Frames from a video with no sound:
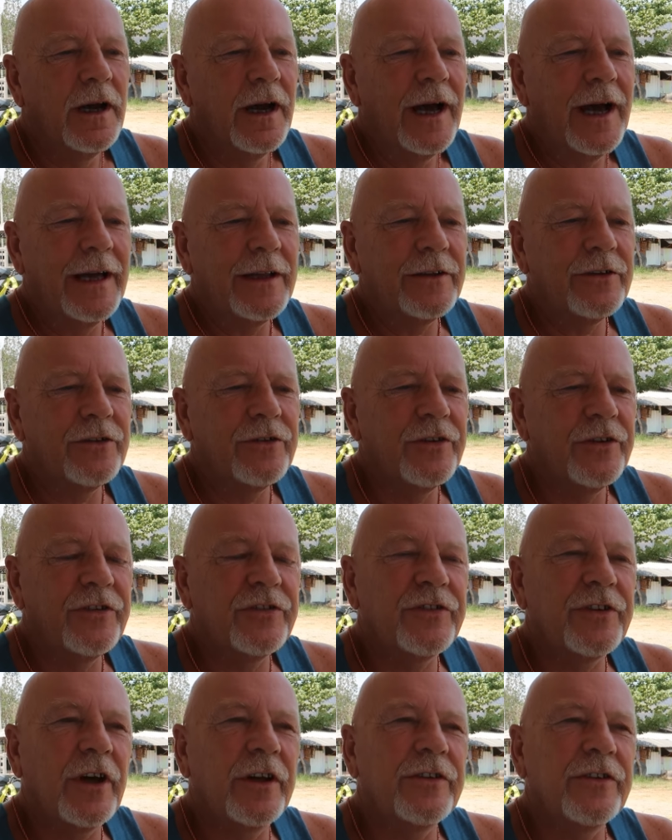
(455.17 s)
Hans is
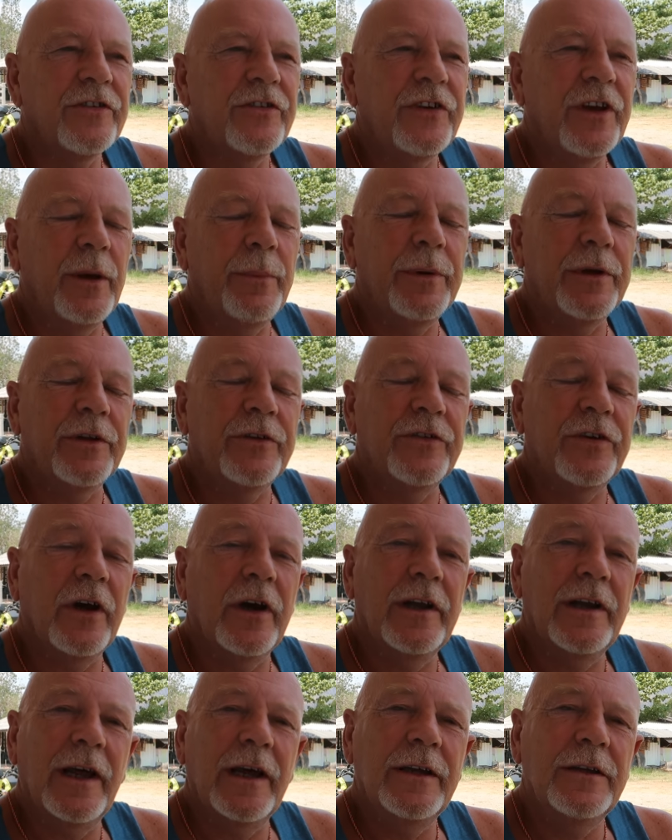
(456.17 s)
starting to see a bit of
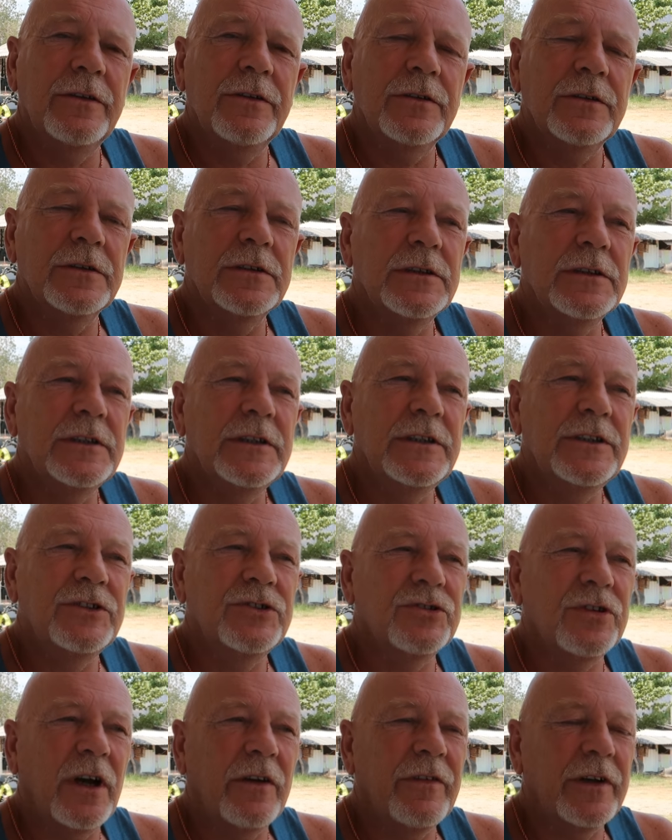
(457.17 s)
Thailand. He's
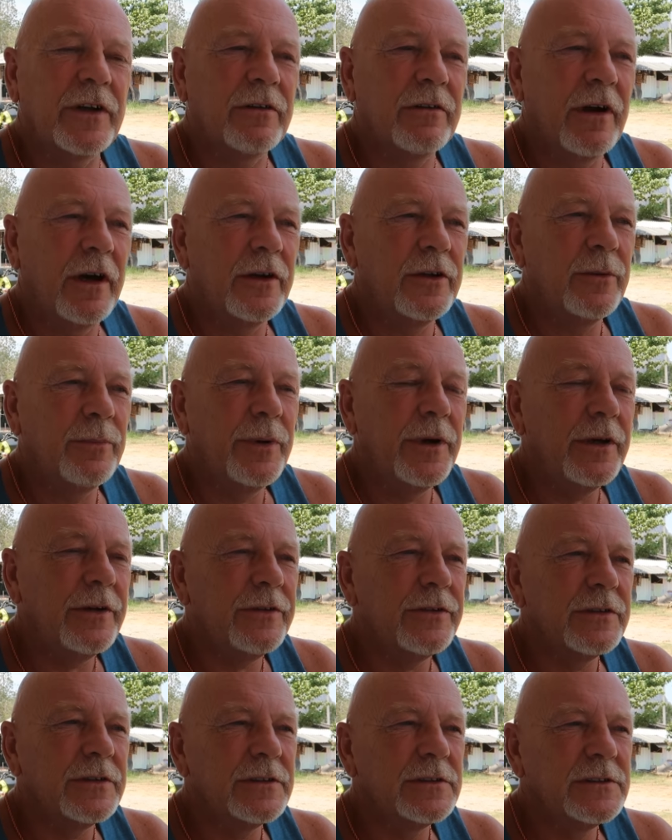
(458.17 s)
traveling around a
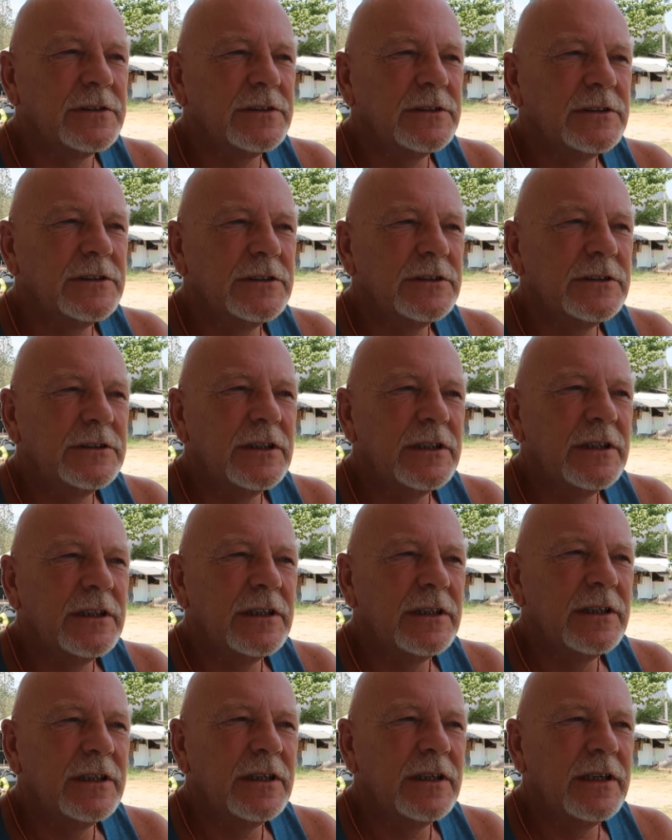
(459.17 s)
bit.
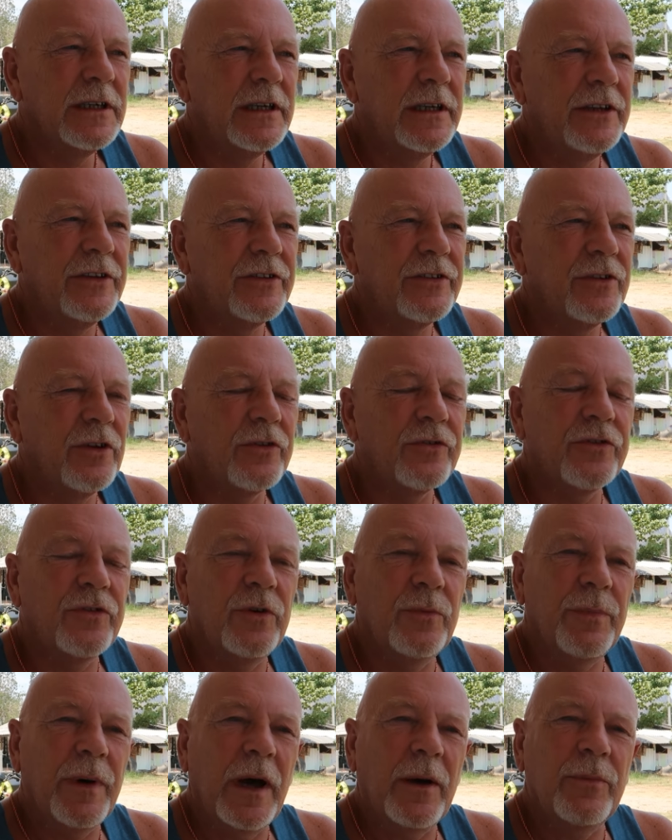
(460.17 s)
He's not
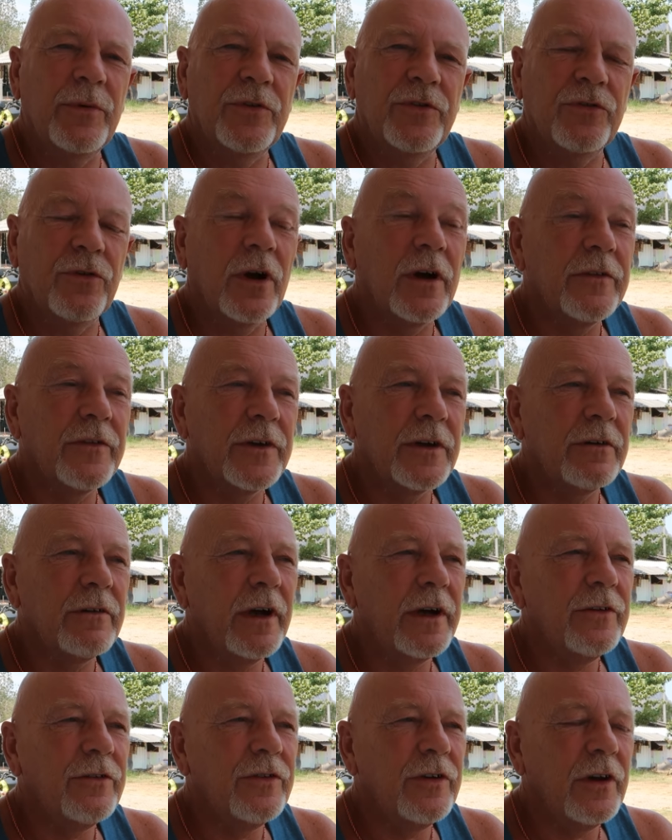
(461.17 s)
too bad with driving
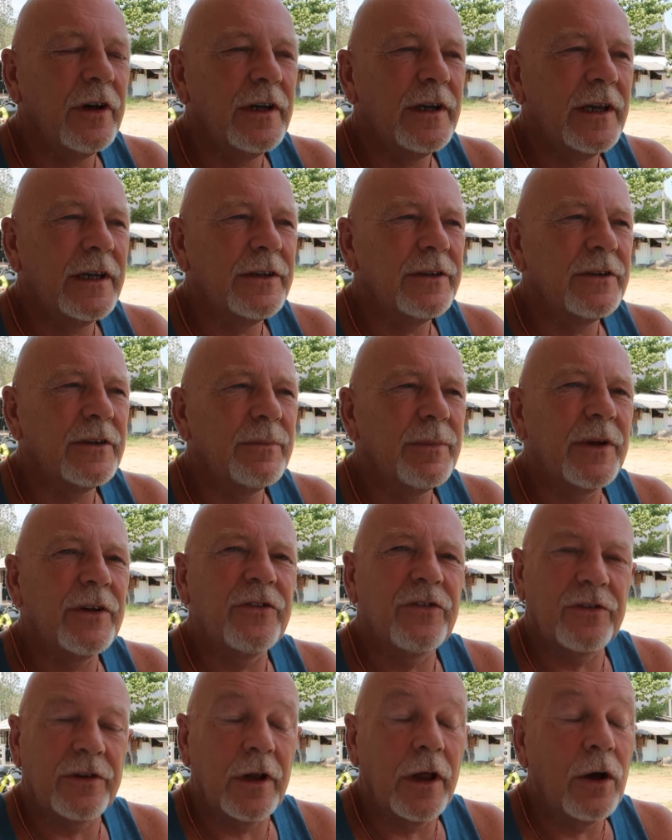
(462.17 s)
around Thailand. A
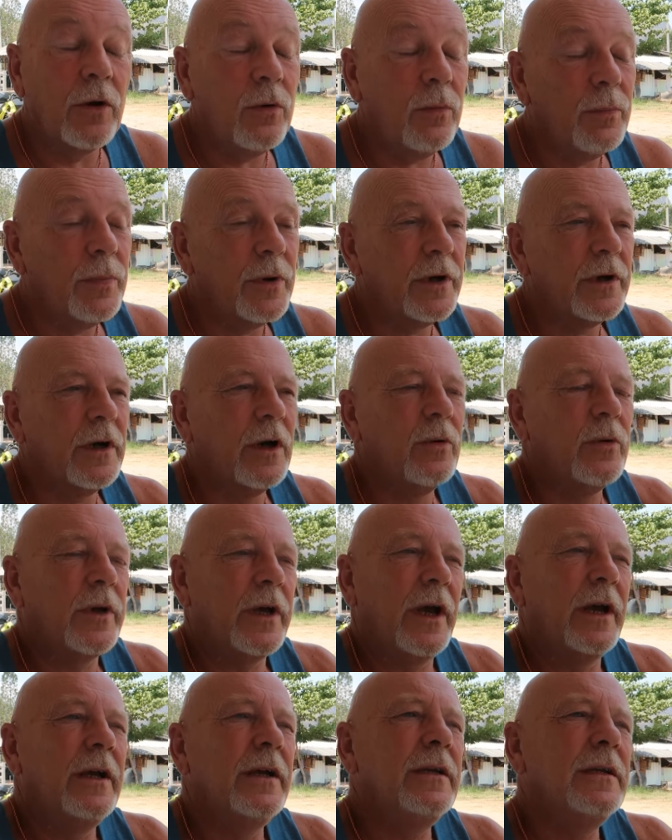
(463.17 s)
bit slow, but
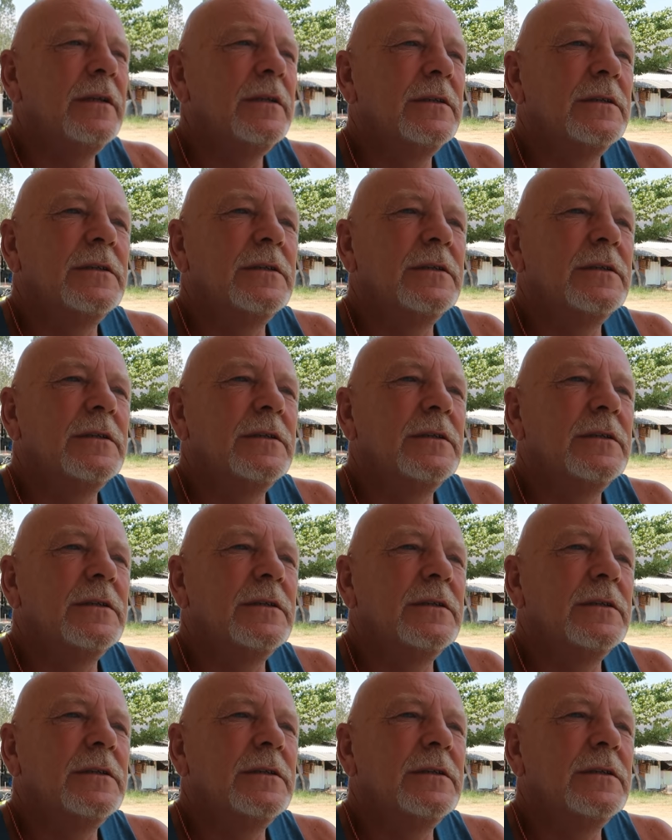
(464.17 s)
okay.